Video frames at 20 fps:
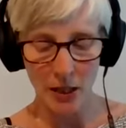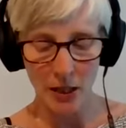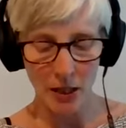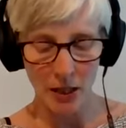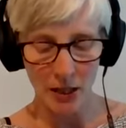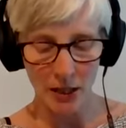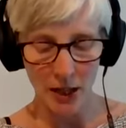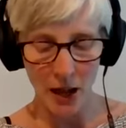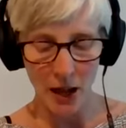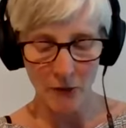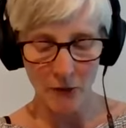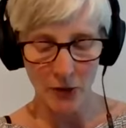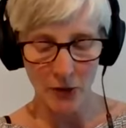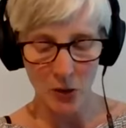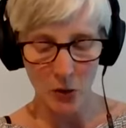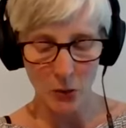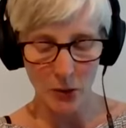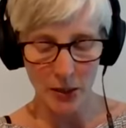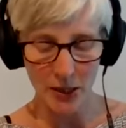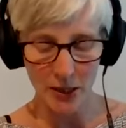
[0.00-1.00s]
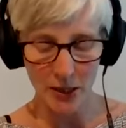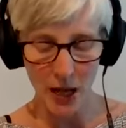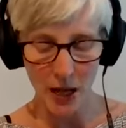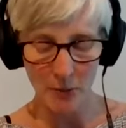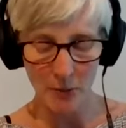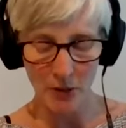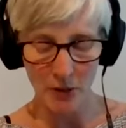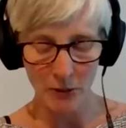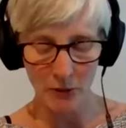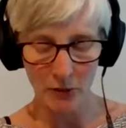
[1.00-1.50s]
in an effort to
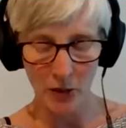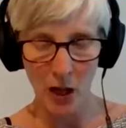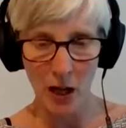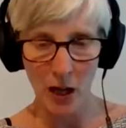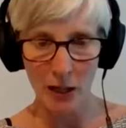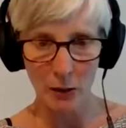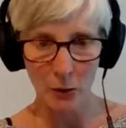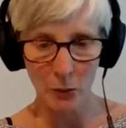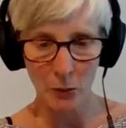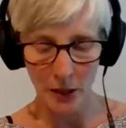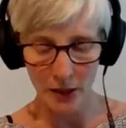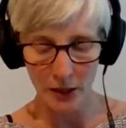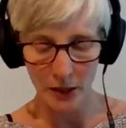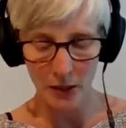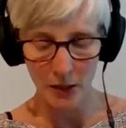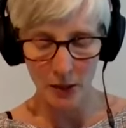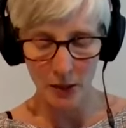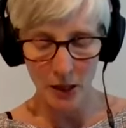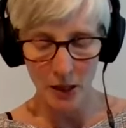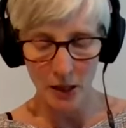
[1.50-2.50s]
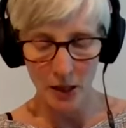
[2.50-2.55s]
escape the vile wind,